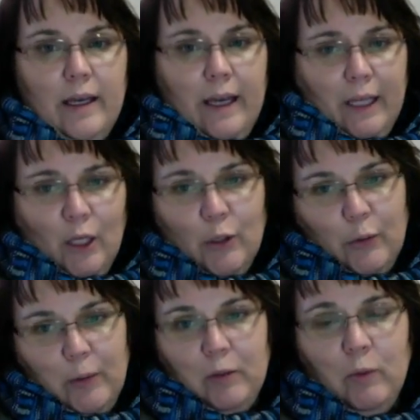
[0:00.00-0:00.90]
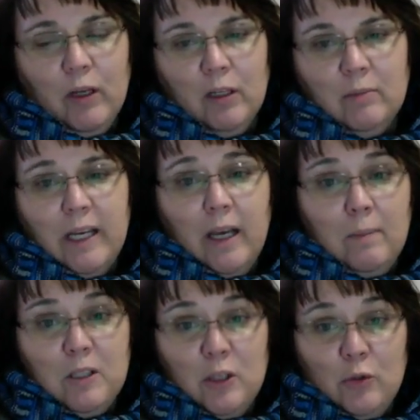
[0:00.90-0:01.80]
Hello and welcome to
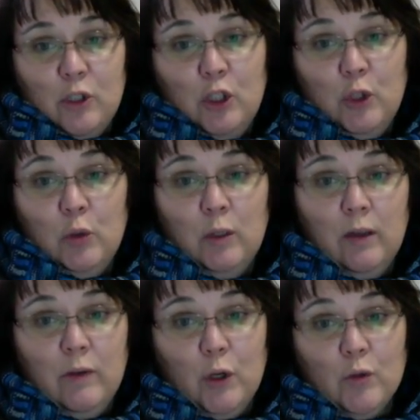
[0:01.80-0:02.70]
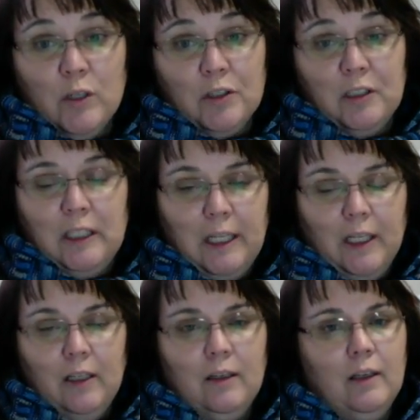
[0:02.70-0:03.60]
episode 2 of Ozark
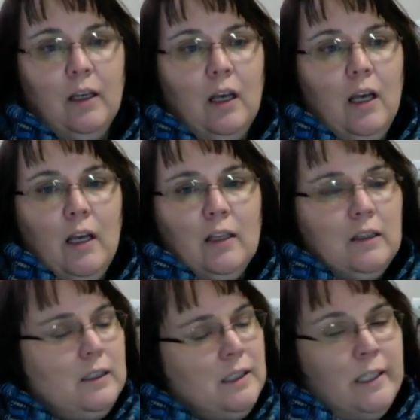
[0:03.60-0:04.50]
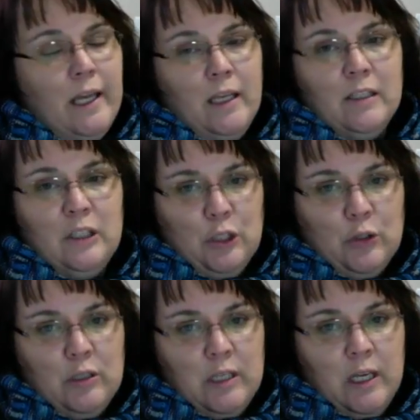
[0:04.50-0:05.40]
Knitting. Today is
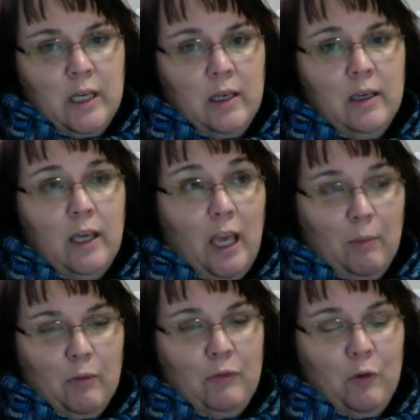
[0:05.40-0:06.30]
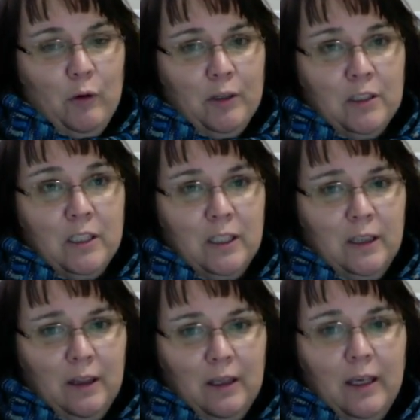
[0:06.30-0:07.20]
Thursday, April
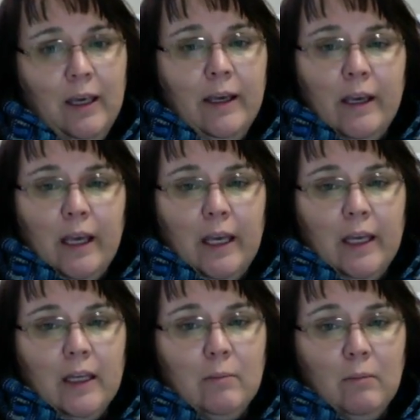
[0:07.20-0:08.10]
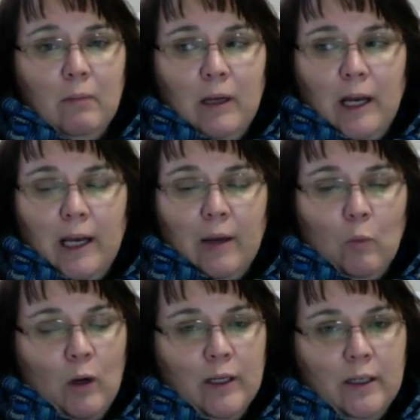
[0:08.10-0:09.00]
14th, and I
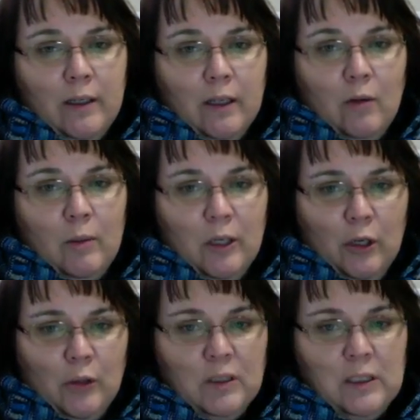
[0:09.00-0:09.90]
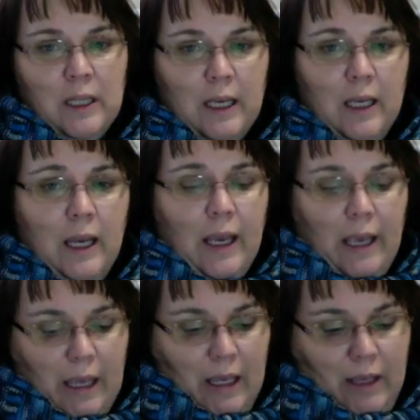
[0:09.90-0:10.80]
am Wanda and I'll be your host today.
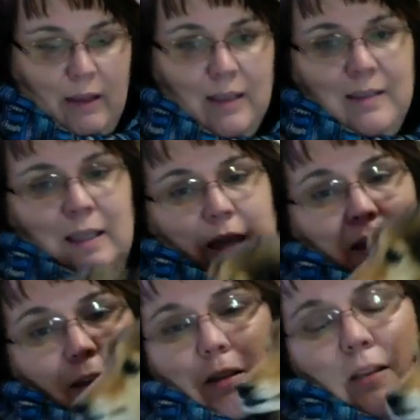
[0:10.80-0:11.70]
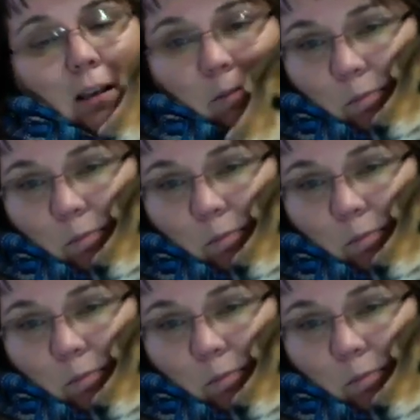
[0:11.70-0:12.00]
And this is